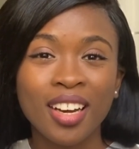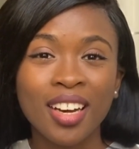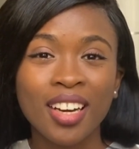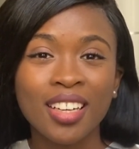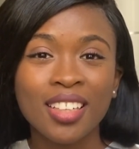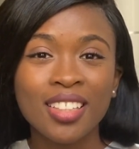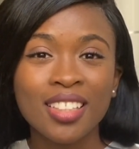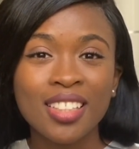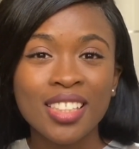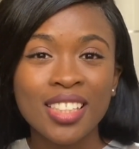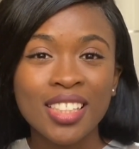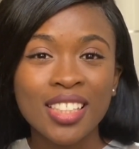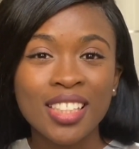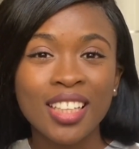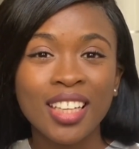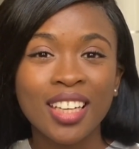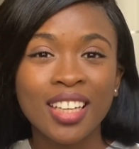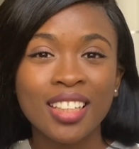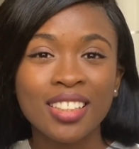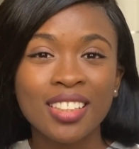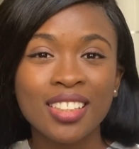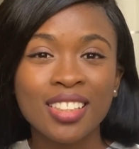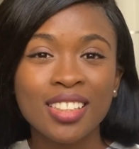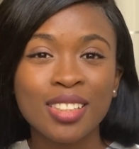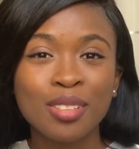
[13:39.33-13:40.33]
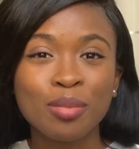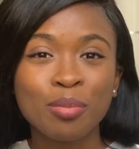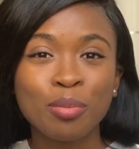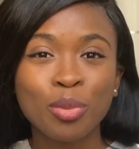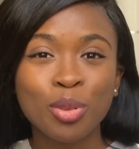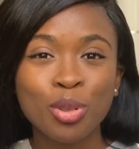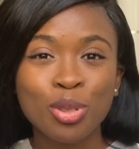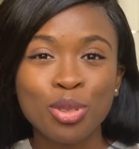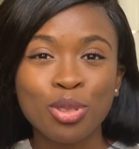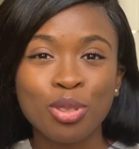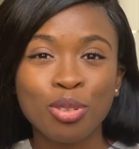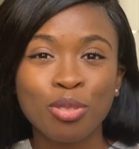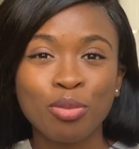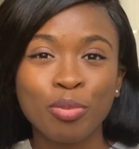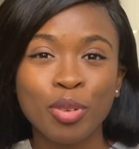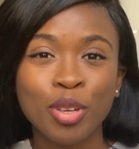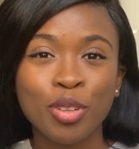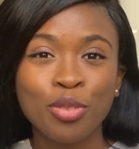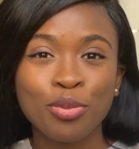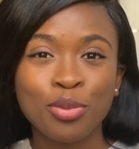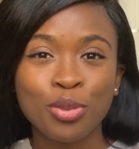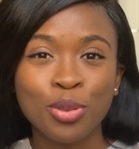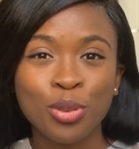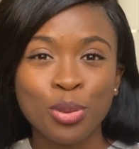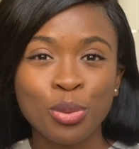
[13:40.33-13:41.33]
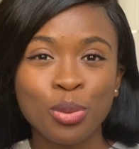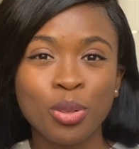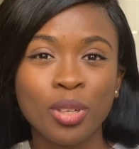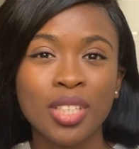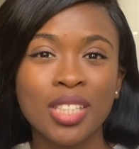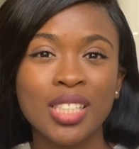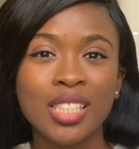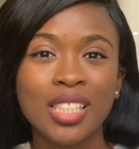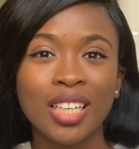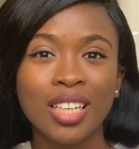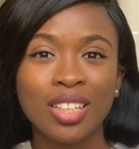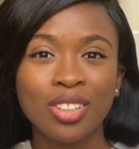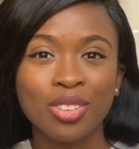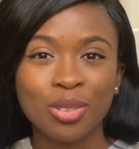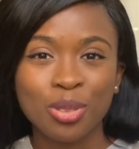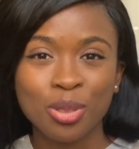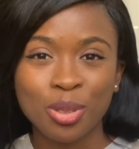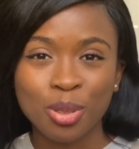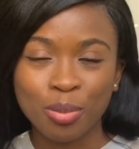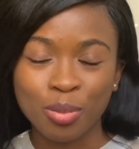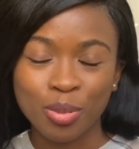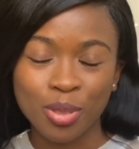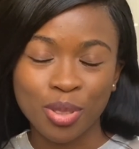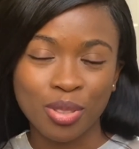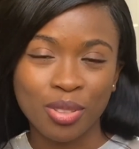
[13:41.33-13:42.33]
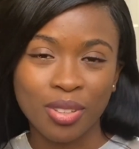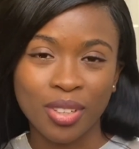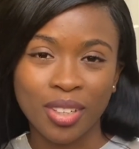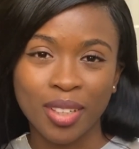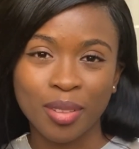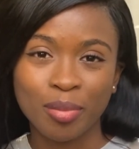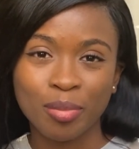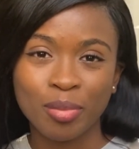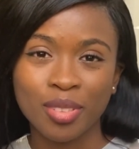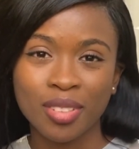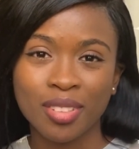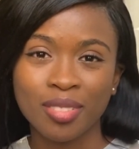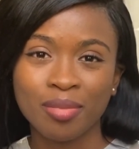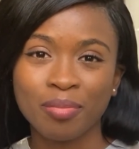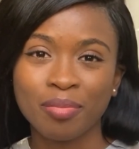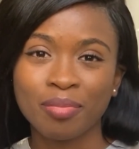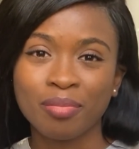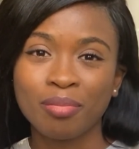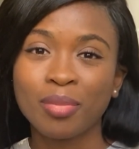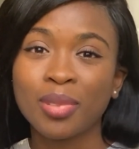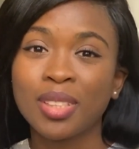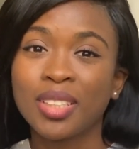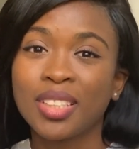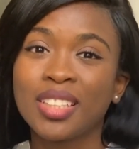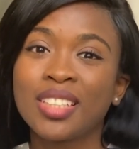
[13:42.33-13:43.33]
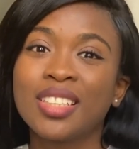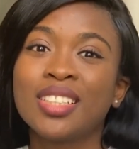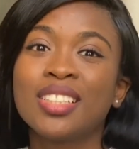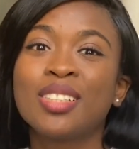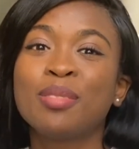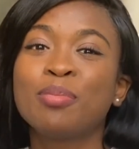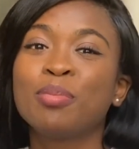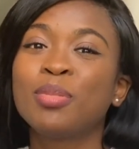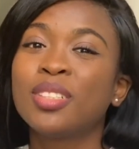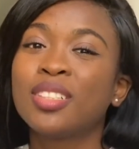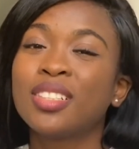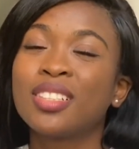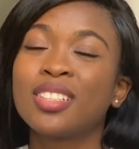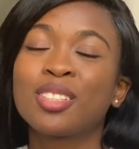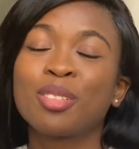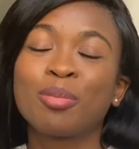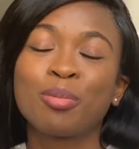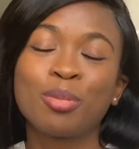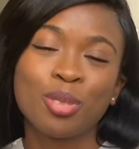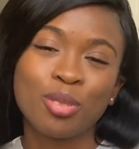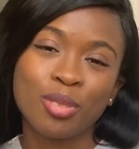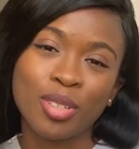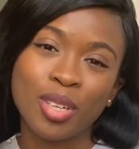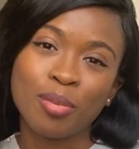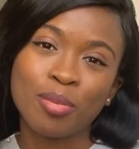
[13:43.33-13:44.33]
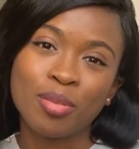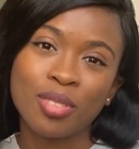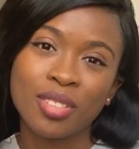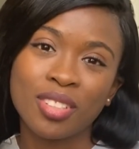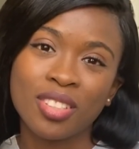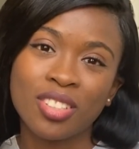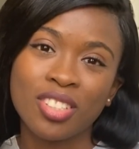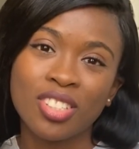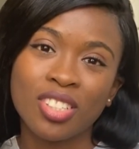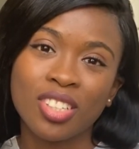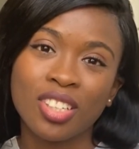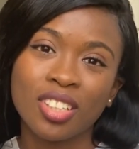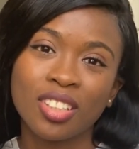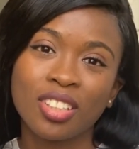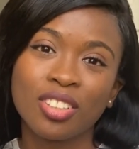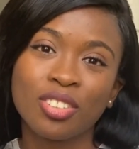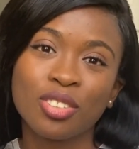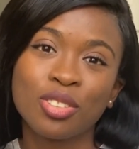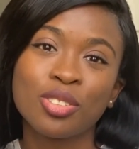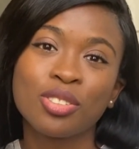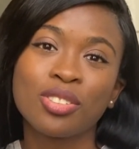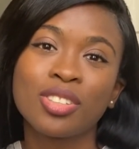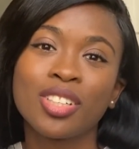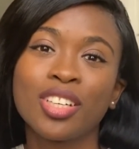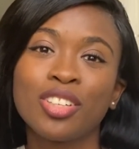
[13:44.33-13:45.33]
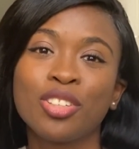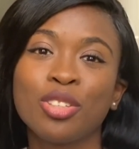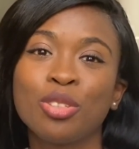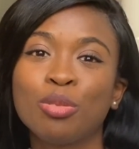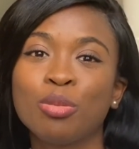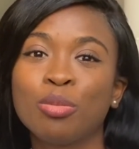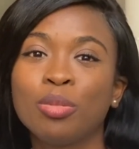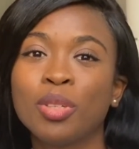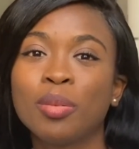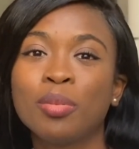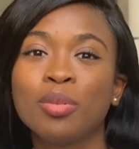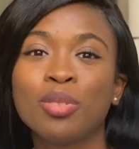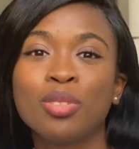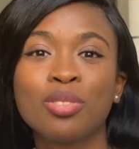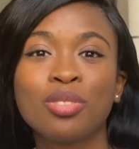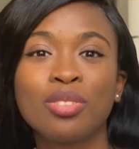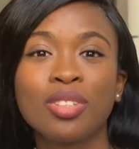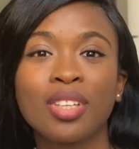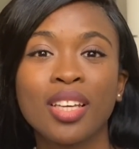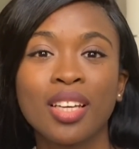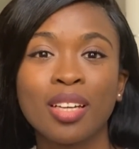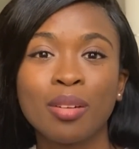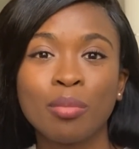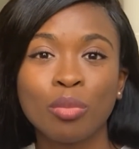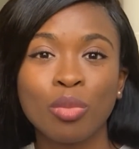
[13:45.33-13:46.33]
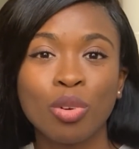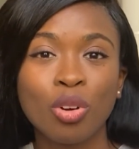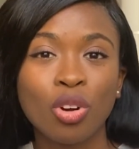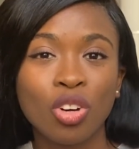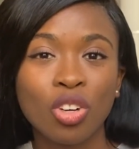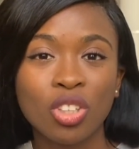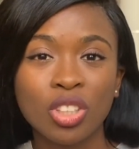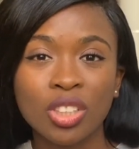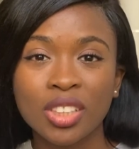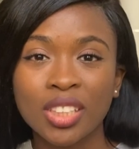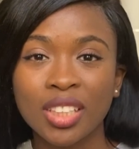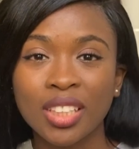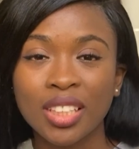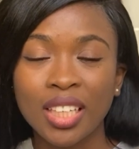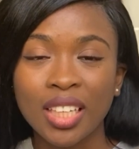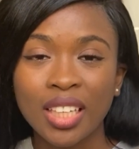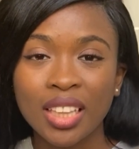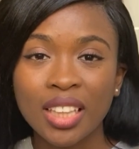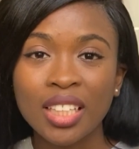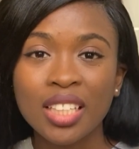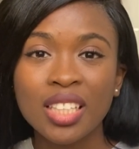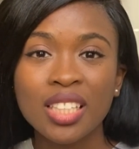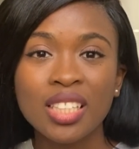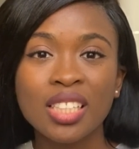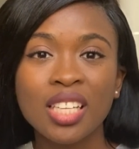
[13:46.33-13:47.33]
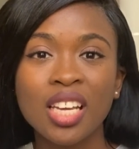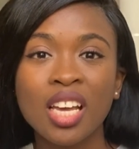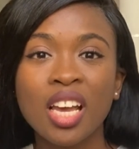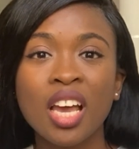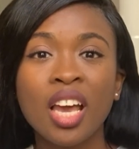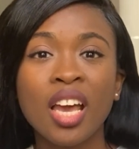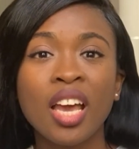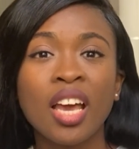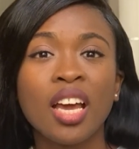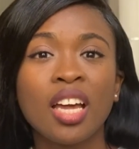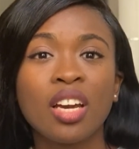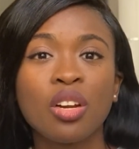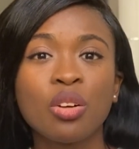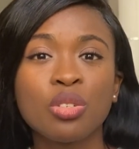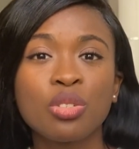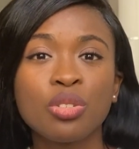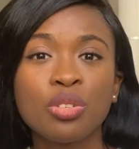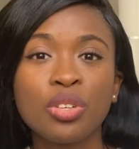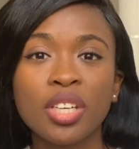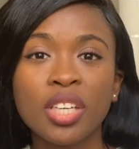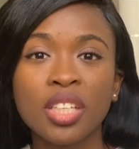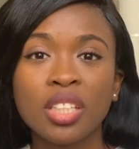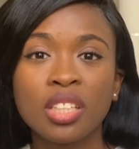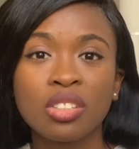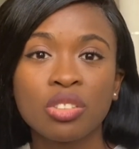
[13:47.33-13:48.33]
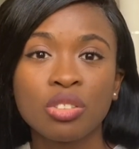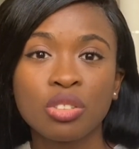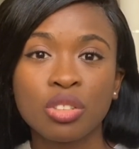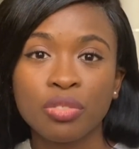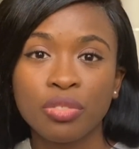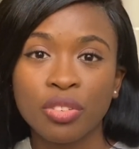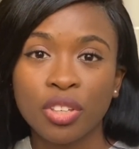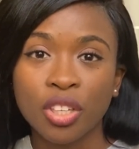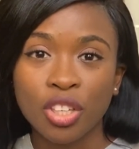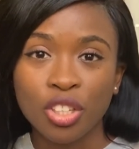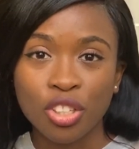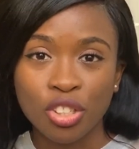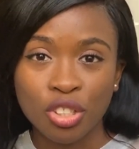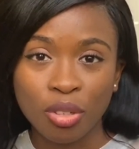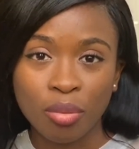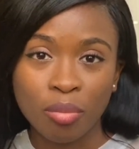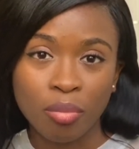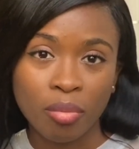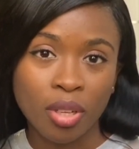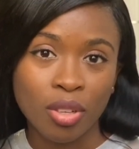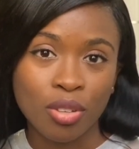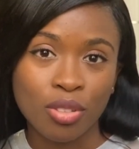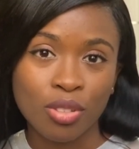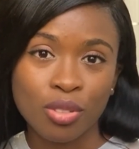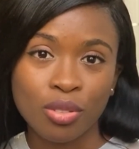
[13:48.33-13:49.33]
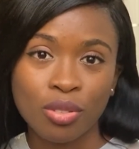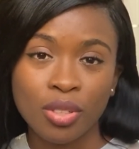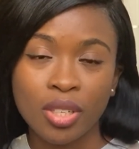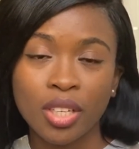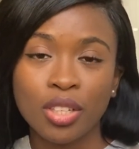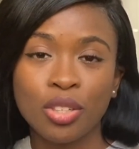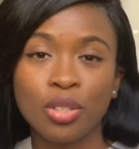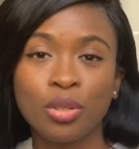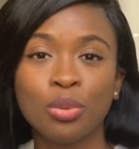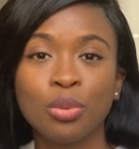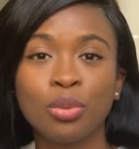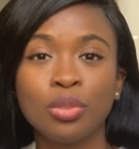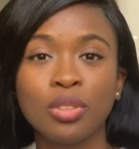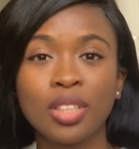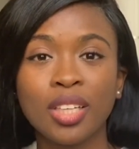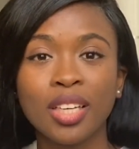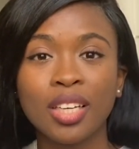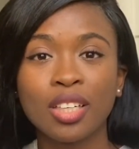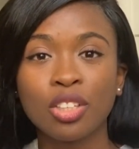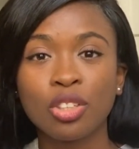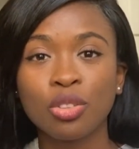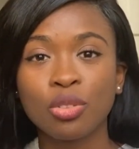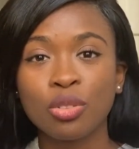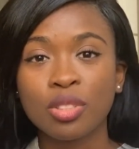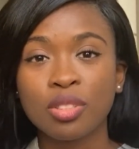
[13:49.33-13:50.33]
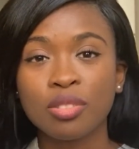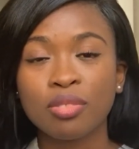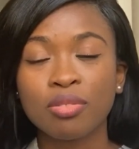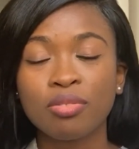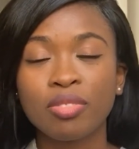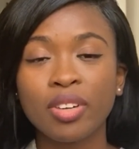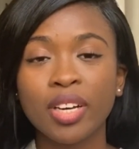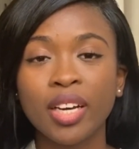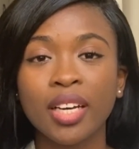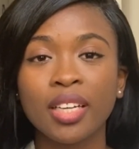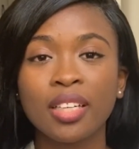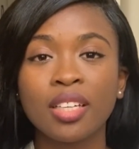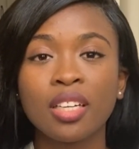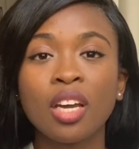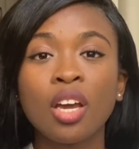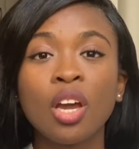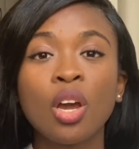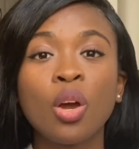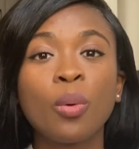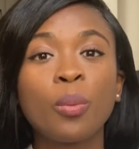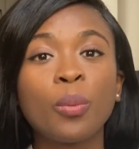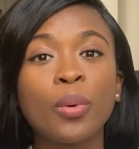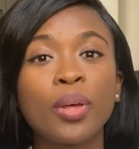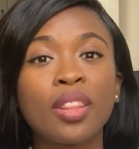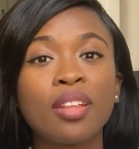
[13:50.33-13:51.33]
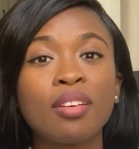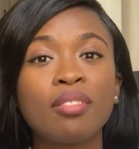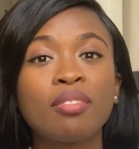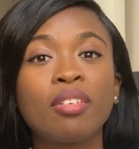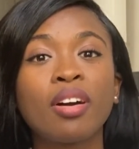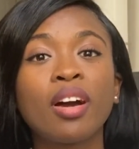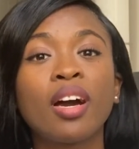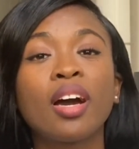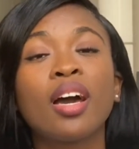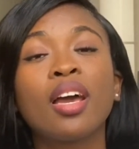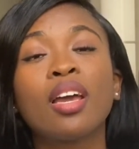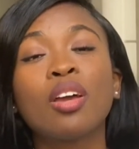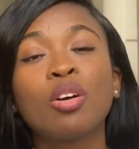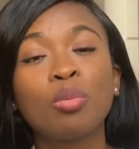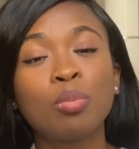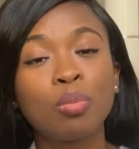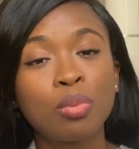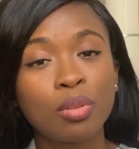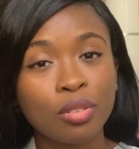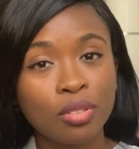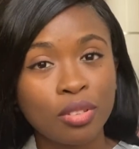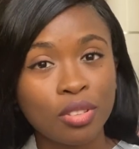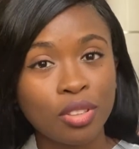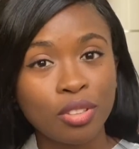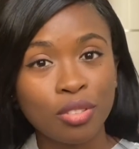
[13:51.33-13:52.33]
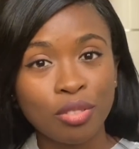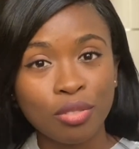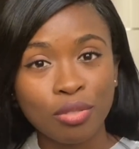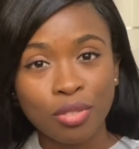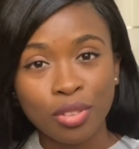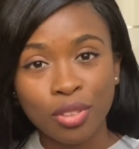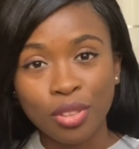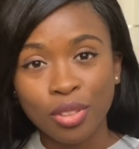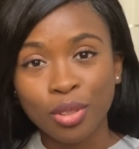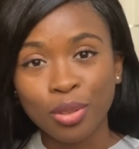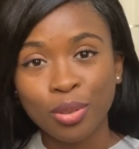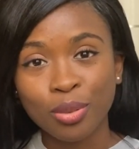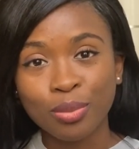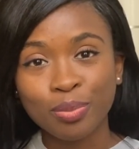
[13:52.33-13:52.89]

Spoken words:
I see that most of my viewers are not subscribed. Please subscribe to this channel so that you'll be able to get more content like this, and also hit the notification bell so that you will get notified whenever I upload a new video.